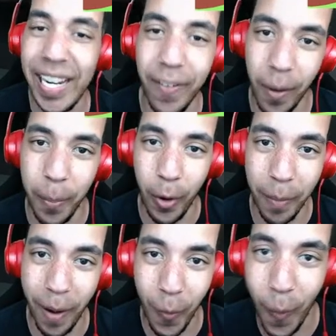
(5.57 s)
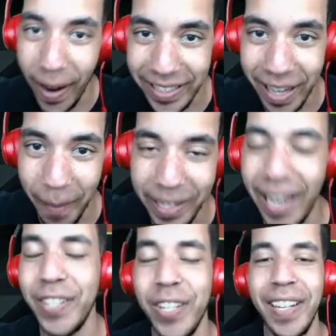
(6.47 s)
of our Pokemon White
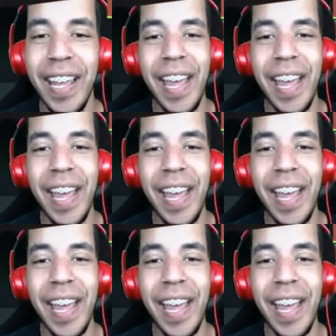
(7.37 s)
Domination.